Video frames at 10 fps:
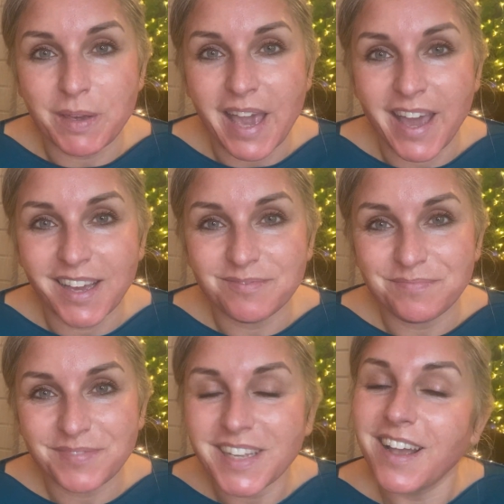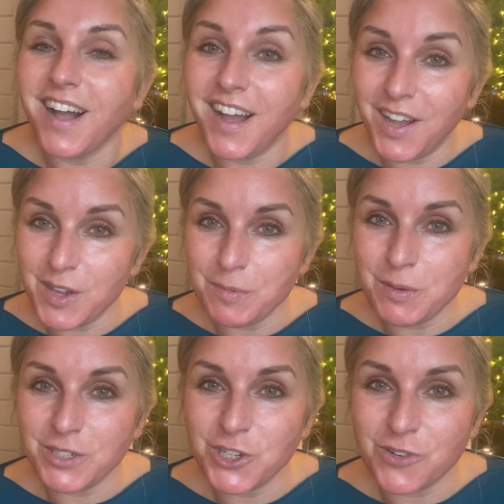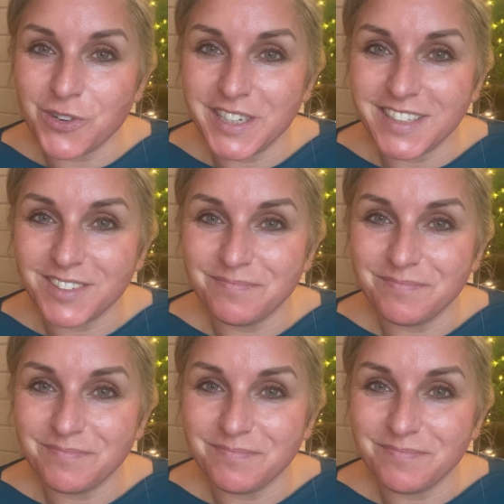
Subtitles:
care. I hope you enjoyed.